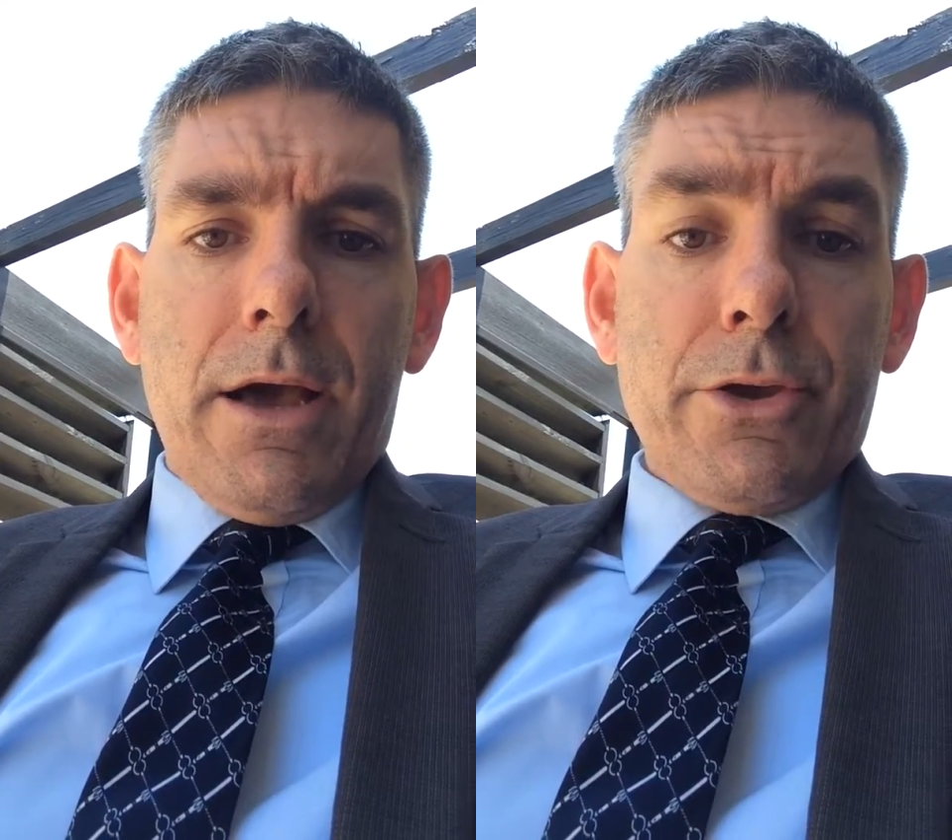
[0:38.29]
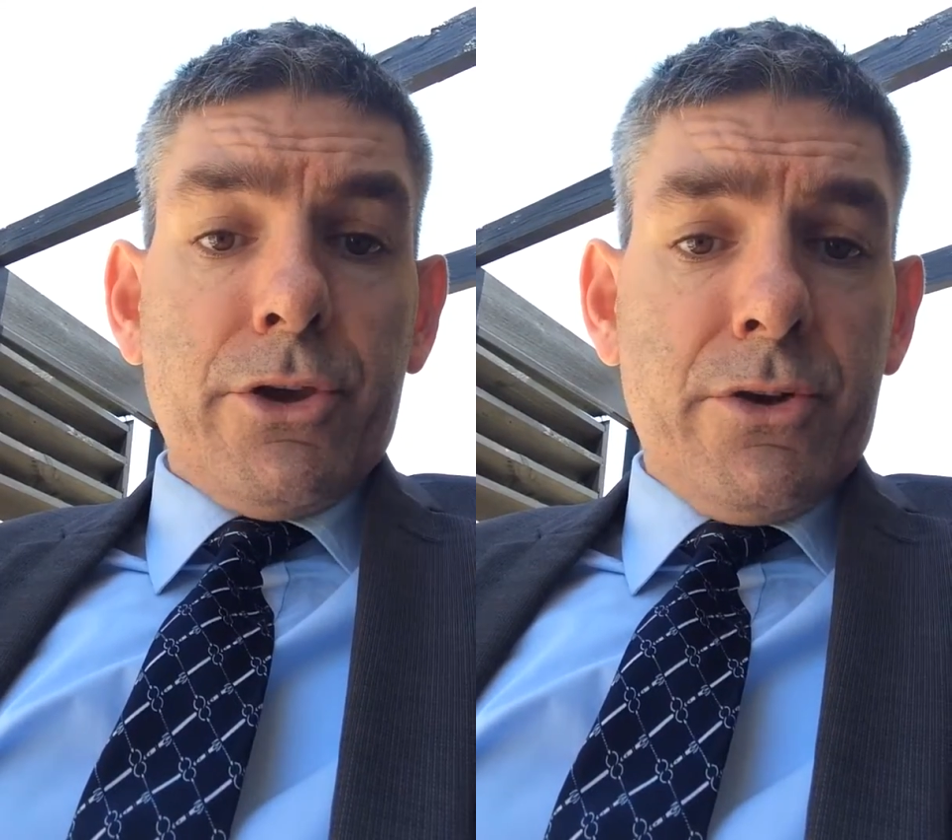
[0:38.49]

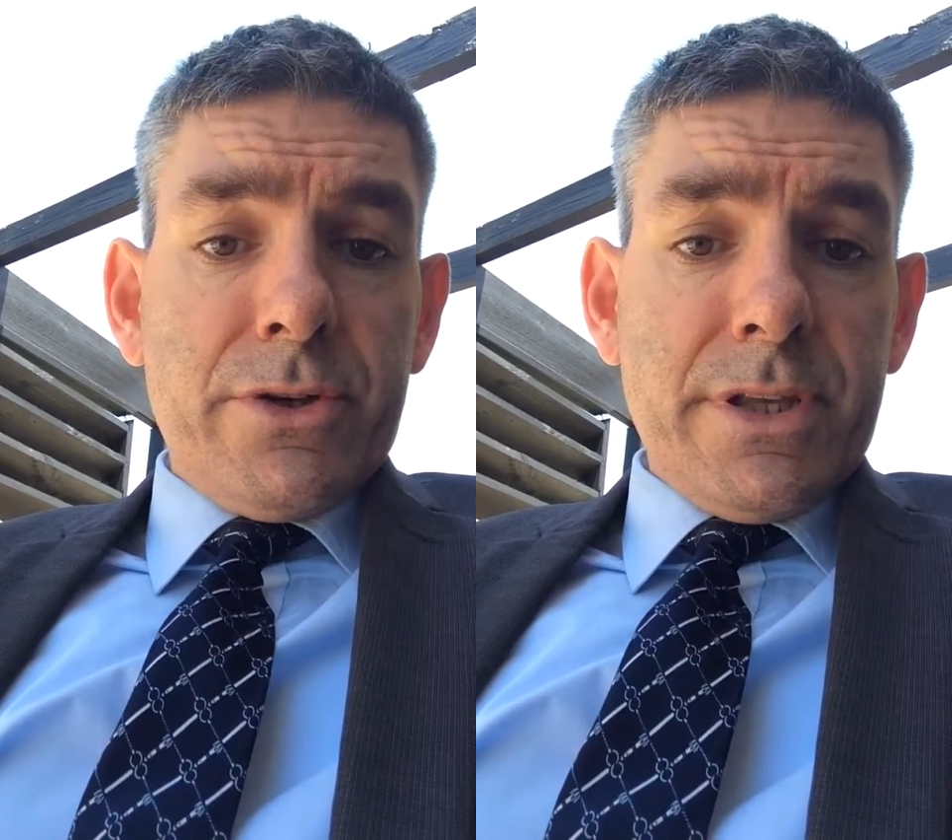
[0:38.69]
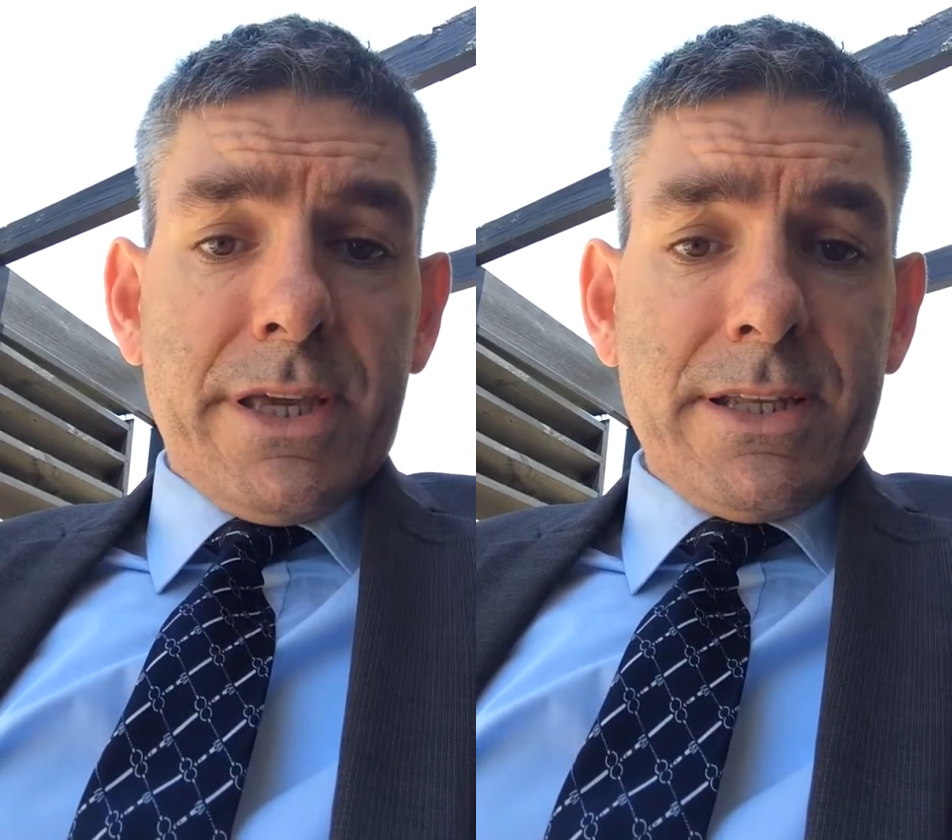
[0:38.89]

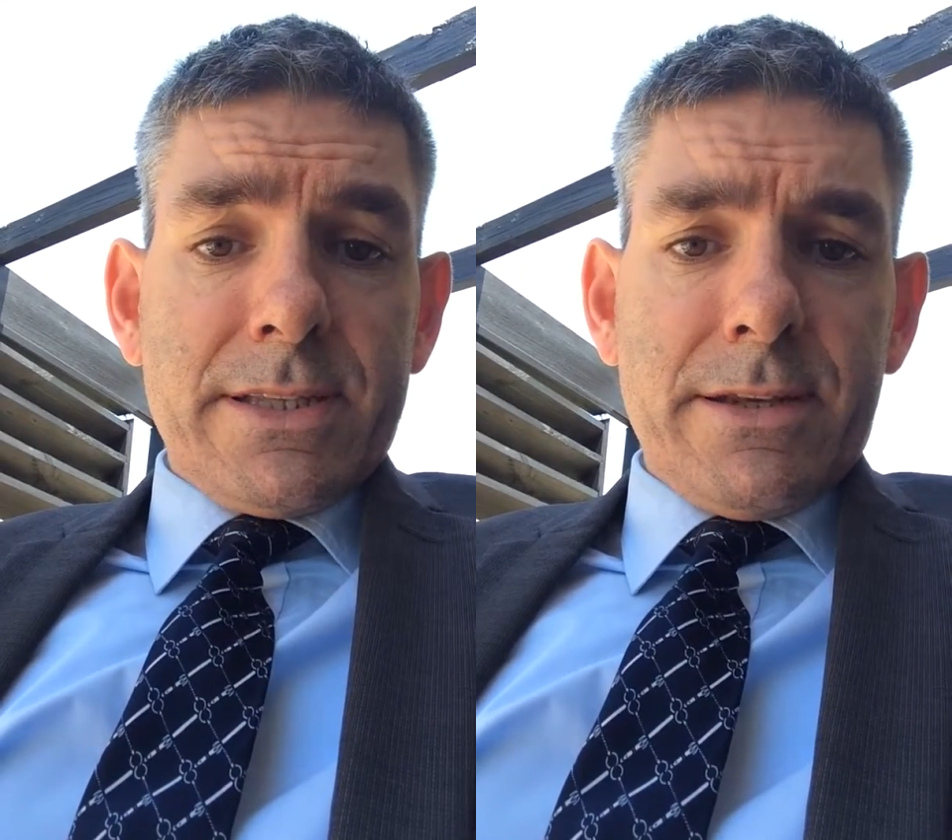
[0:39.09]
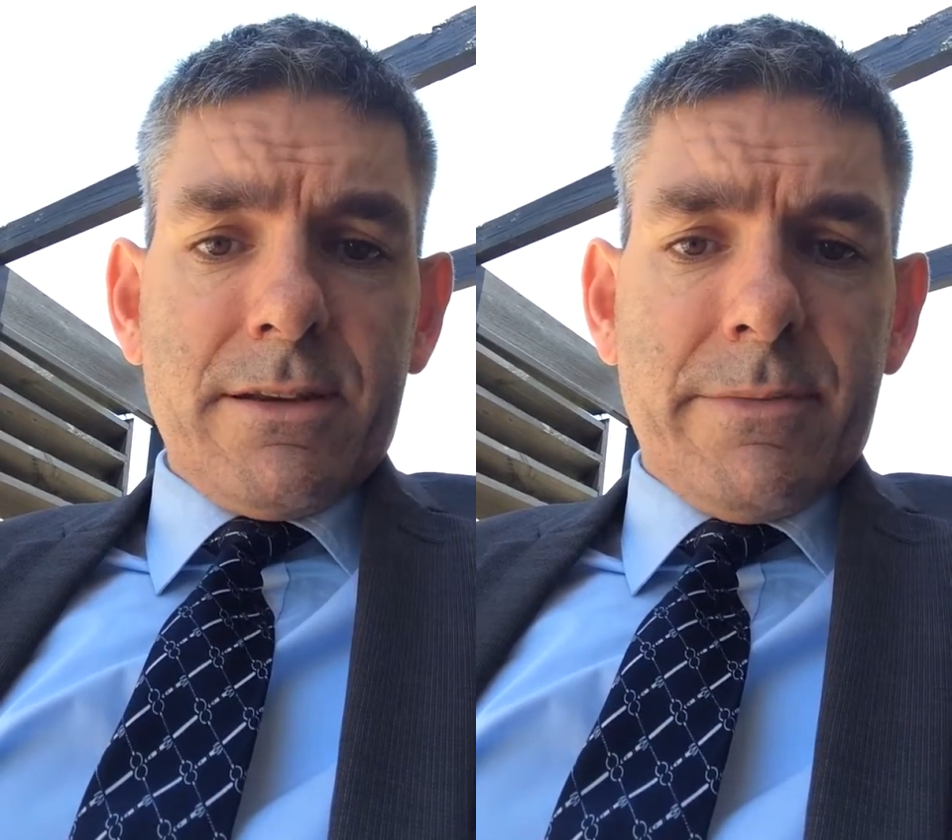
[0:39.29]
Usually
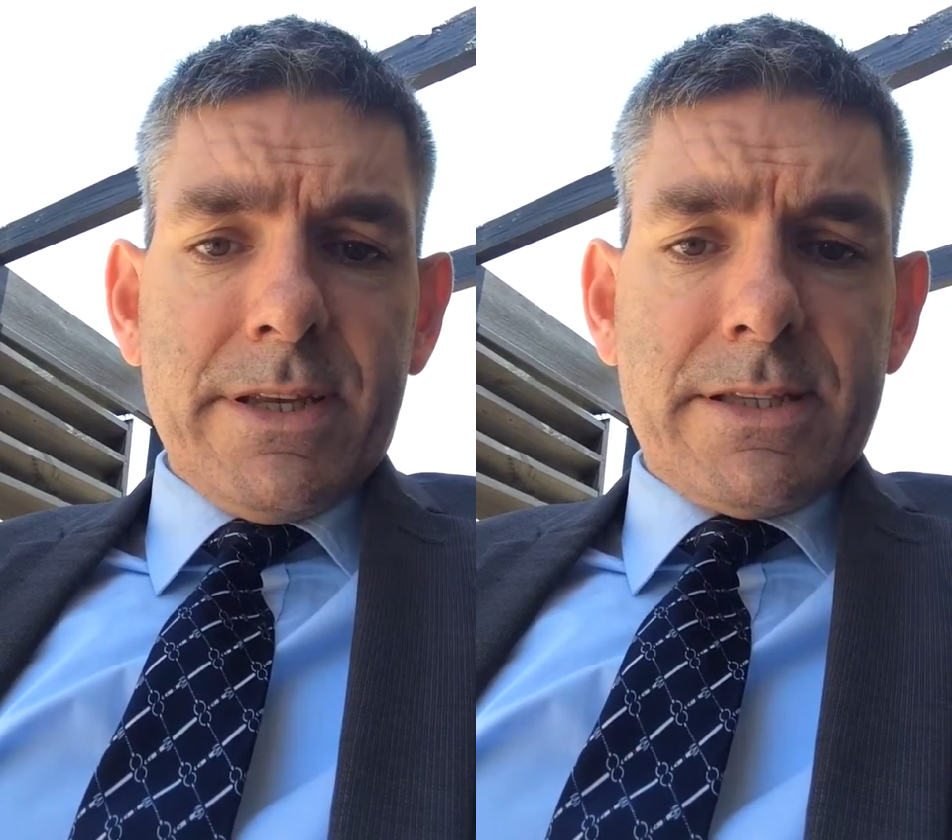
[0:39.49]
considered to be